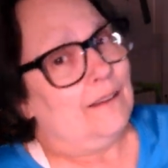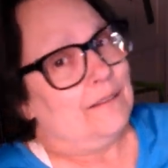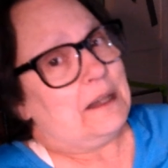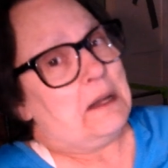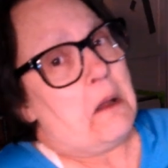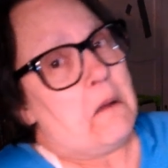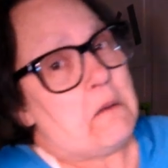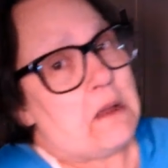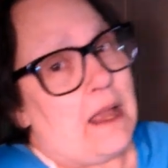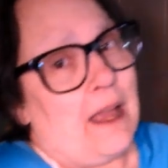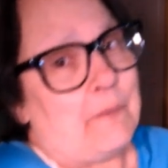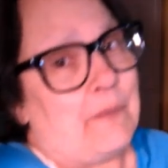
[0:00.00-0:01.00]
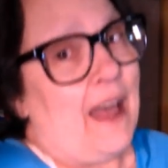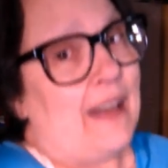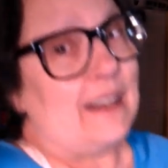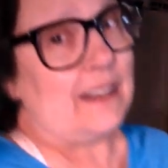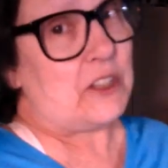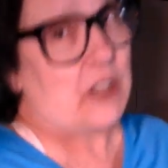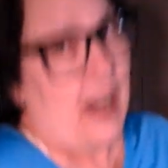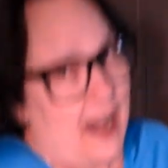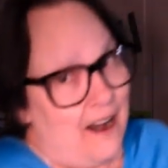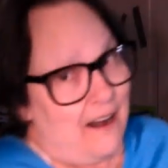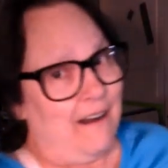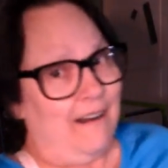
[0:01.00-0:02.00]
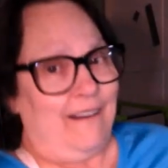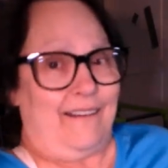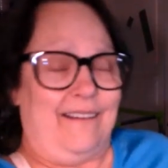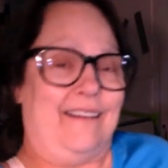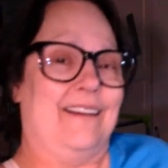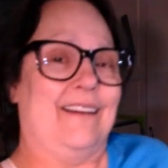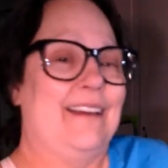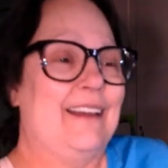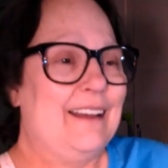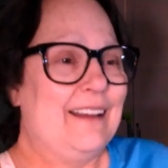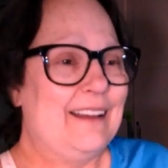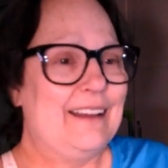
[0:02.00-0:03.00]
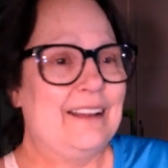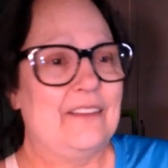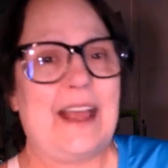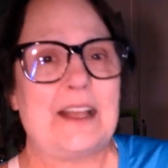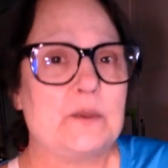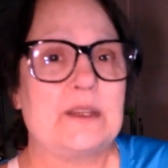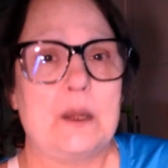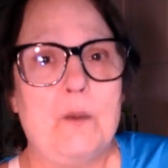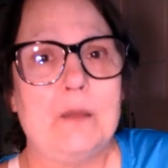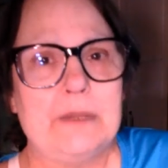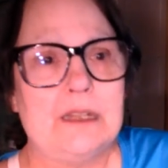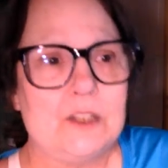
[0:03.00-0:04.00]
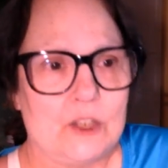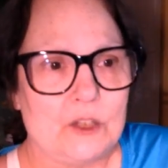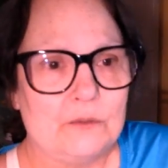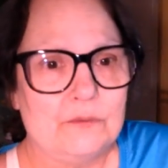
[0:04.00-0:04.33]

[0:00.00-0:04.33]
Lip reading: you know, up out of the chair, that's what they want me to do.